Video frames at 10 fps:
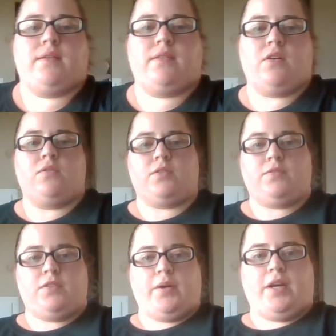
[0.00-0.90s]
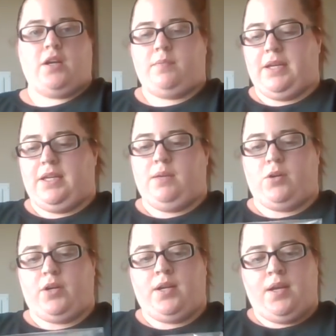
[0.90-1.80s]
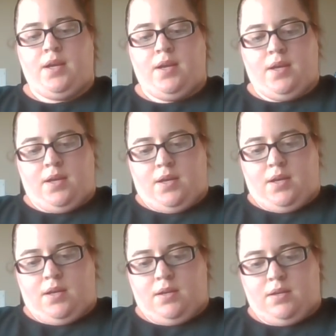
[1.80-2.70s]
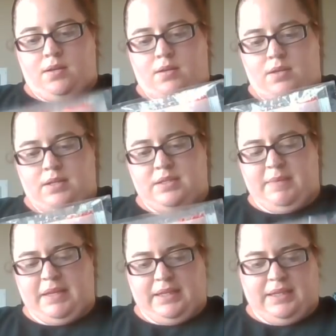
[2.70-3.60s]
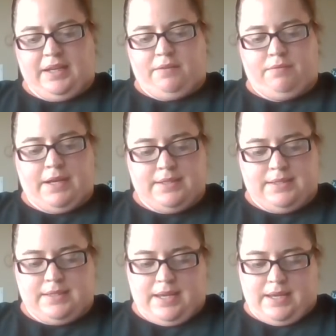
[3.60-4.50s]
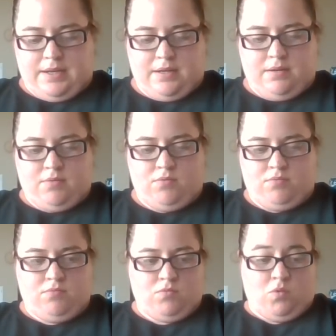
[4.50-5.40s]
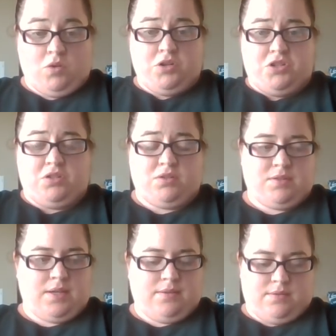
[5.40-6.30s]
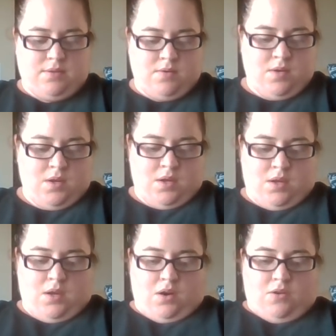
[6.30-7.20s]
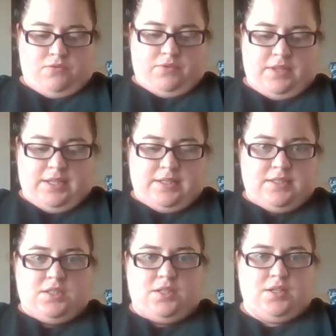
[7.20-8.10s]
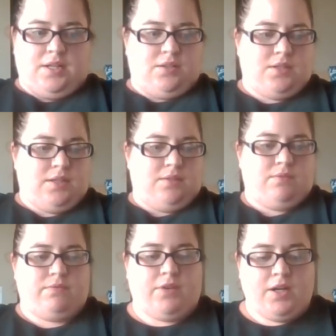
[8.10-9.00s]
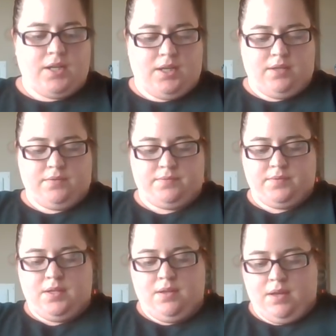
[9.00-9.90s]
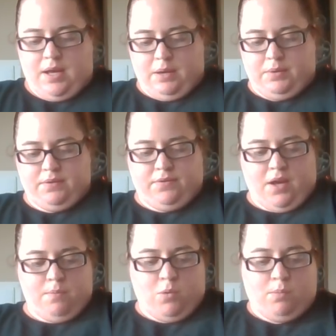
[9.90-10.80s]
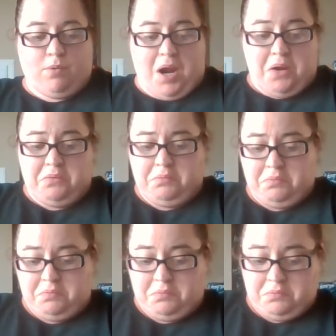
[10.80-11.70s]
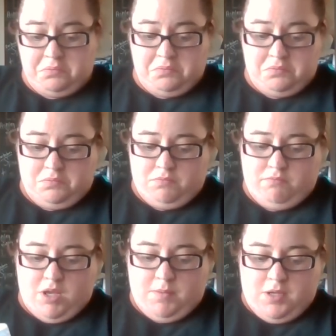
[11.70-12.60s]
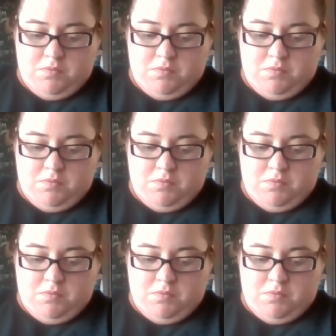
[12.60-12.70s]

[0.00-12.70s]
They're overflowing onto my keyboard. It's mainly like reds and orange, it looks like, so hopefully that doesn't turn out looking funky. I would have thought more brown, maybe.